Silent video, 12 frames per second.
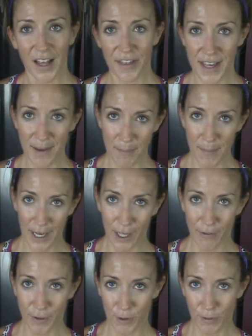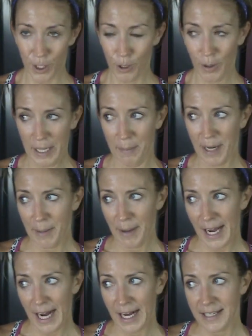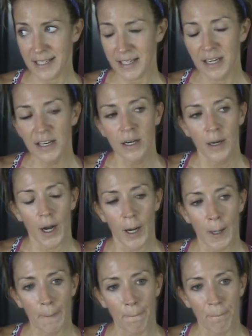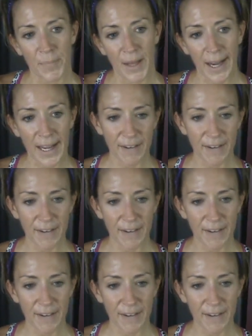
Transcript: I think many of you know in my past, um, I